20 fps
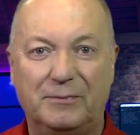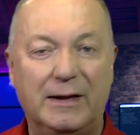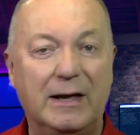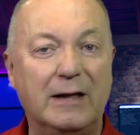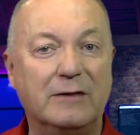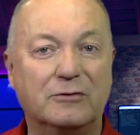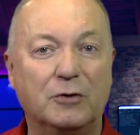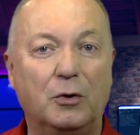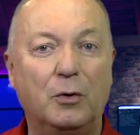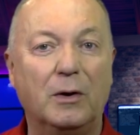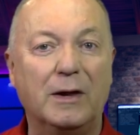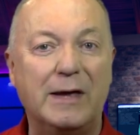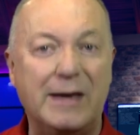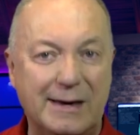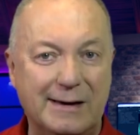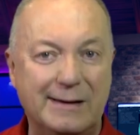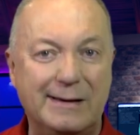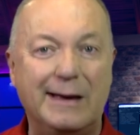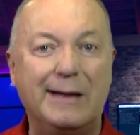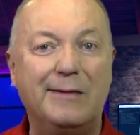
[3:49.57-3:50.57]
It's all
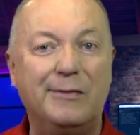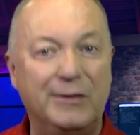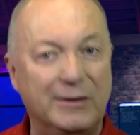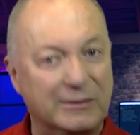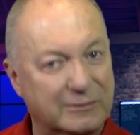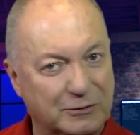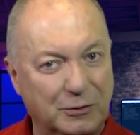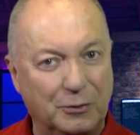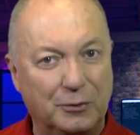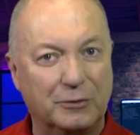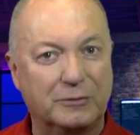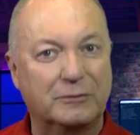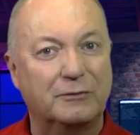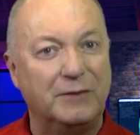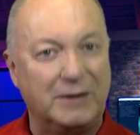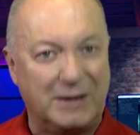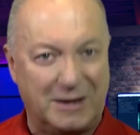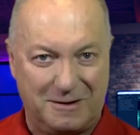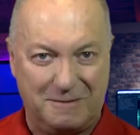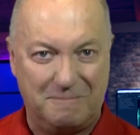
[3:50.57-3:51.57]
here in this course
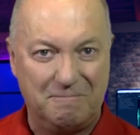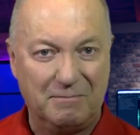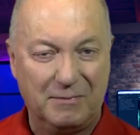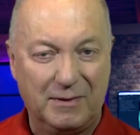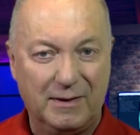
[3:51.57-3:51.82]
for you.